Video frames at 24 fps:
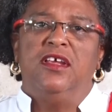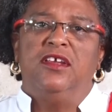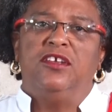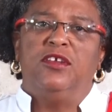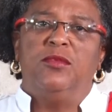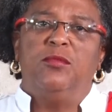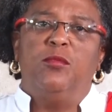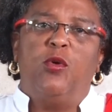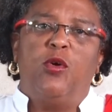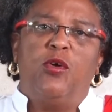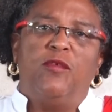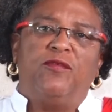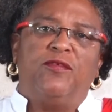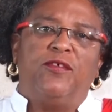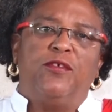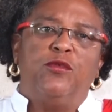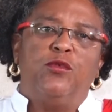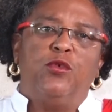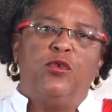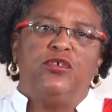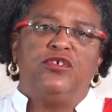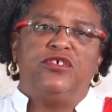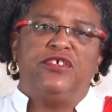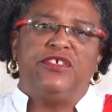to more
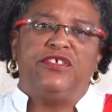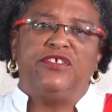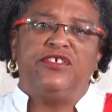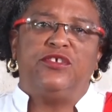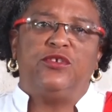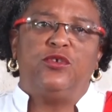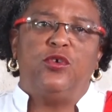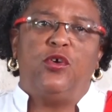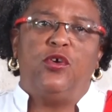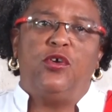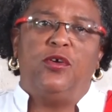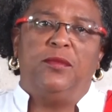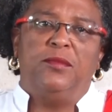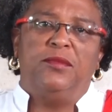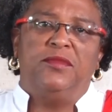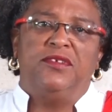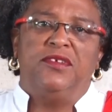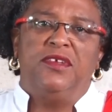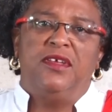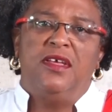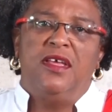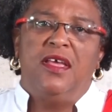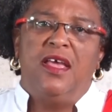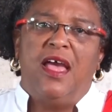ferocious storms,
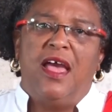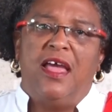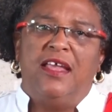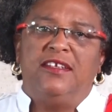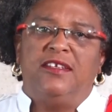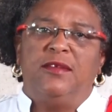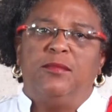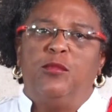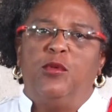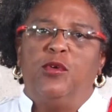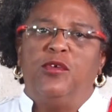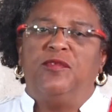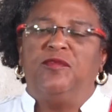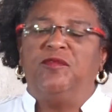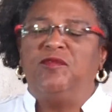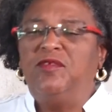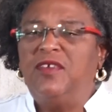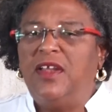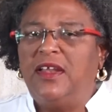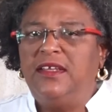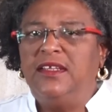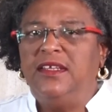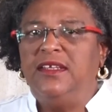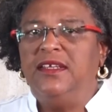and to both
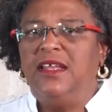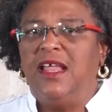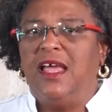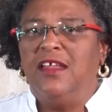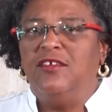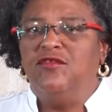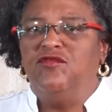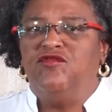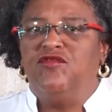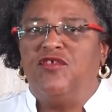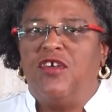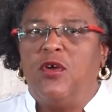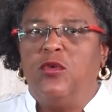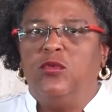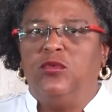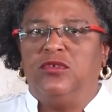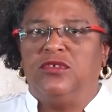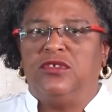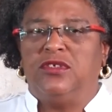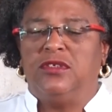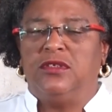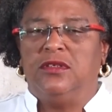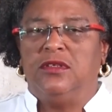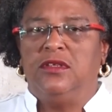flooding and
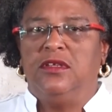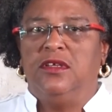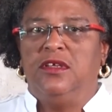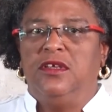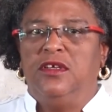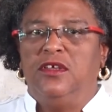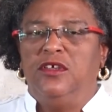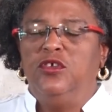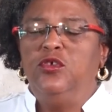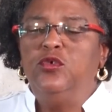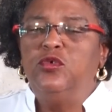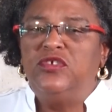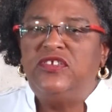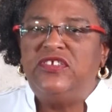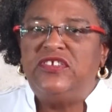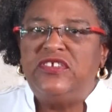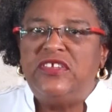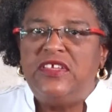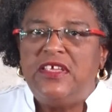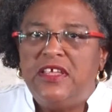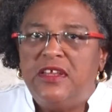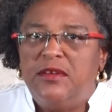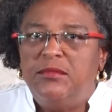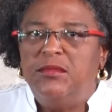drought. You
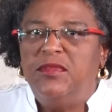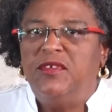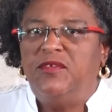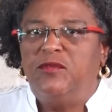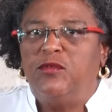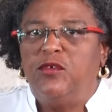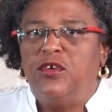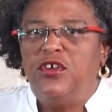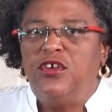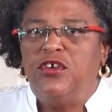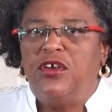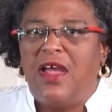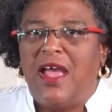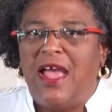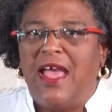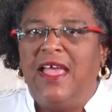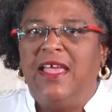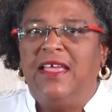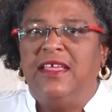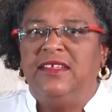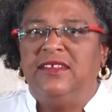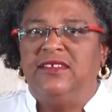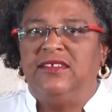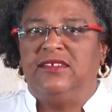see it before your
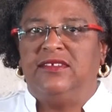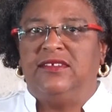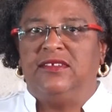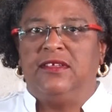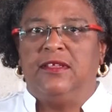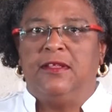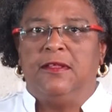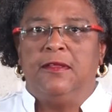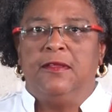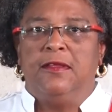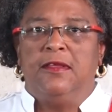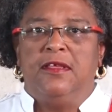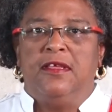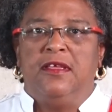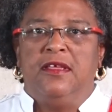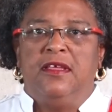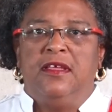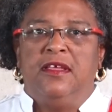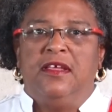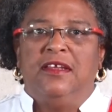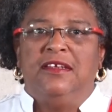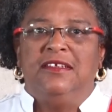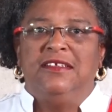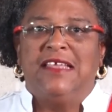eyes.
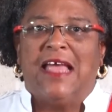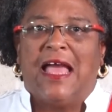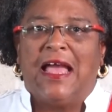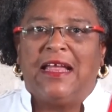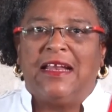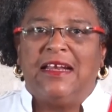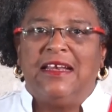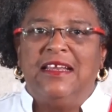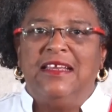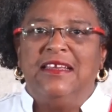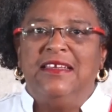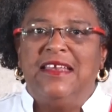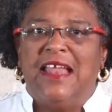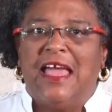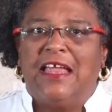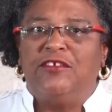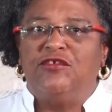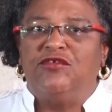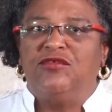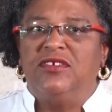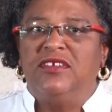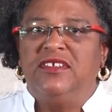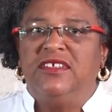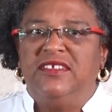Tackling
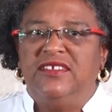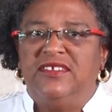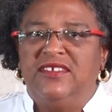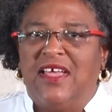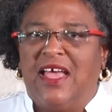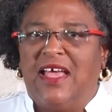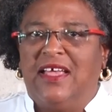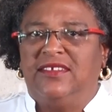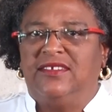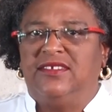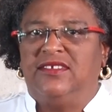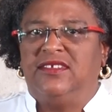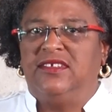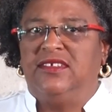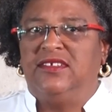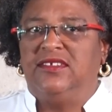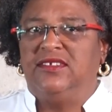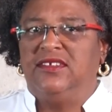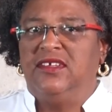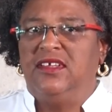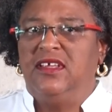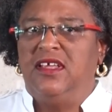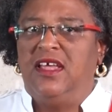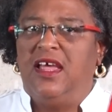natural
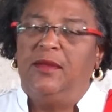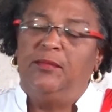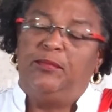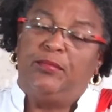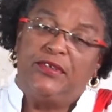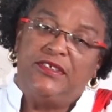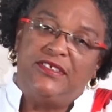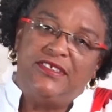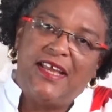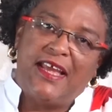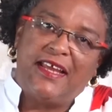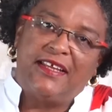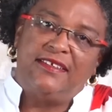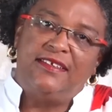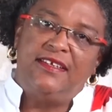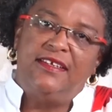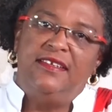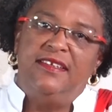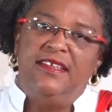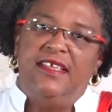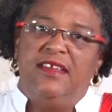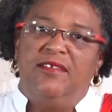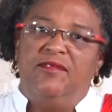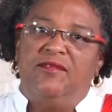disasters and
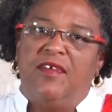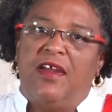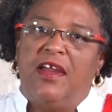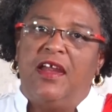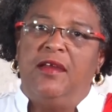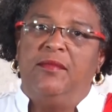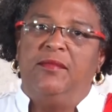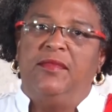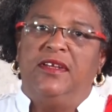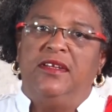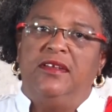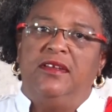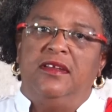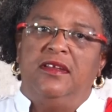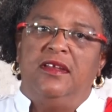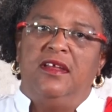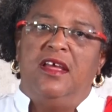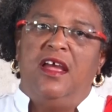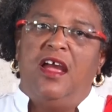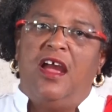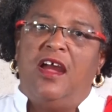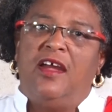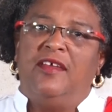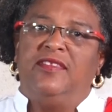protecting the environment
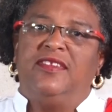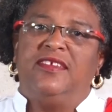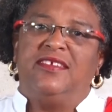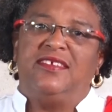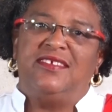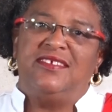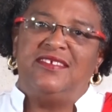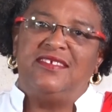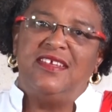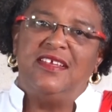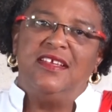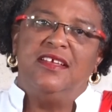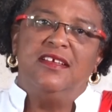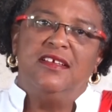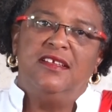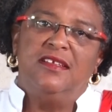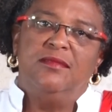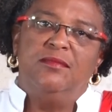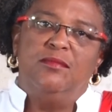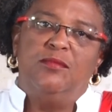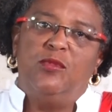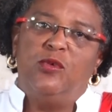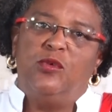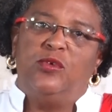are the single
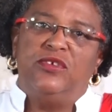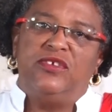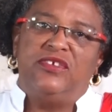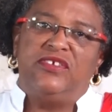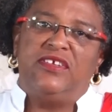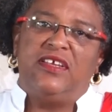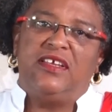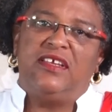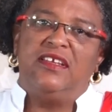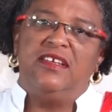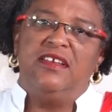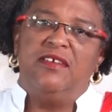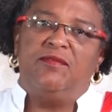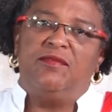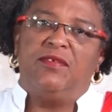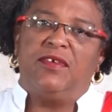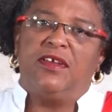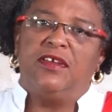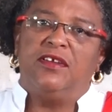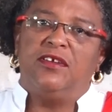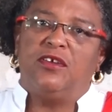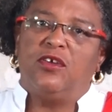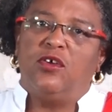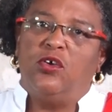most
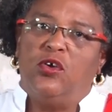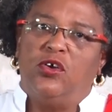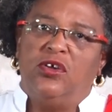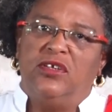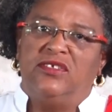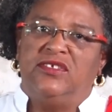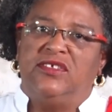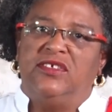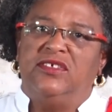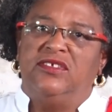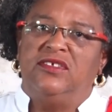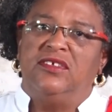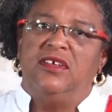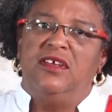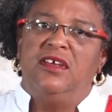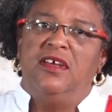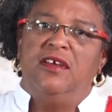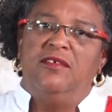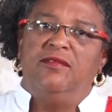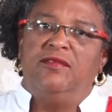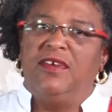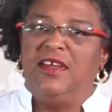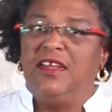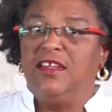significant causes
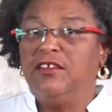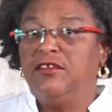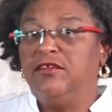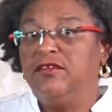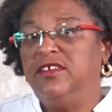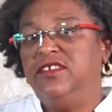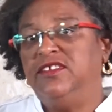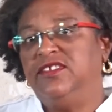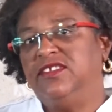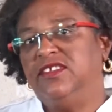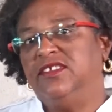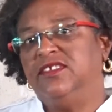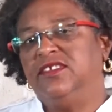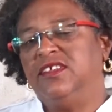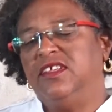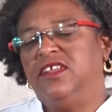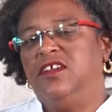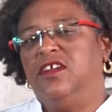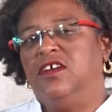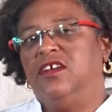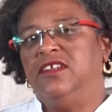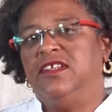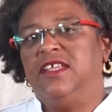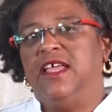for increases in
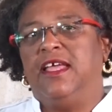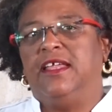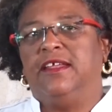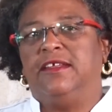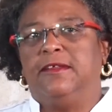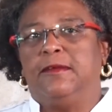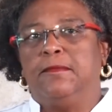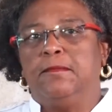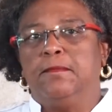our debt.